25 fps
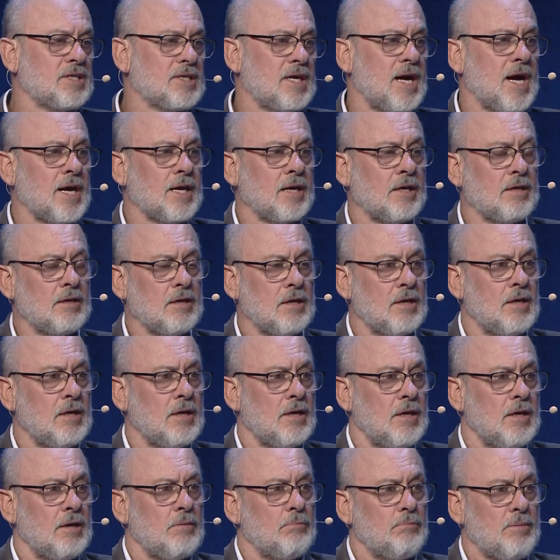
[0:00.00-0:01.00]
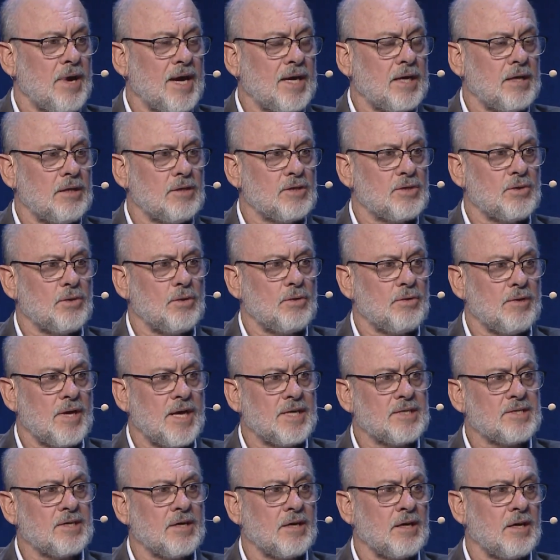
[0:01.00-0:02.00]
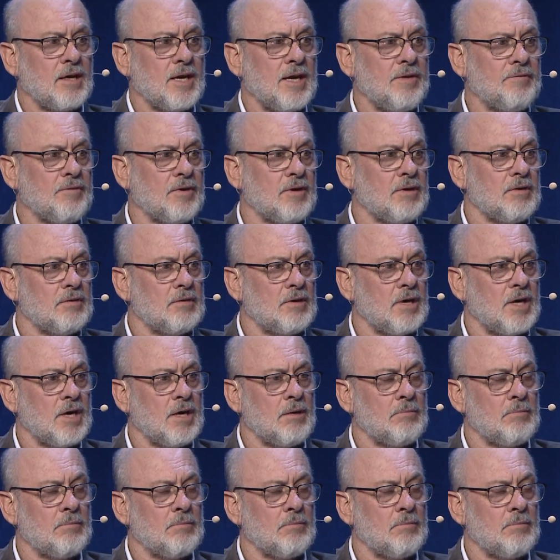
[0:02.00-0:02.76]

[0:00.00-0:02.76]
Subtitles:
target back in 2011,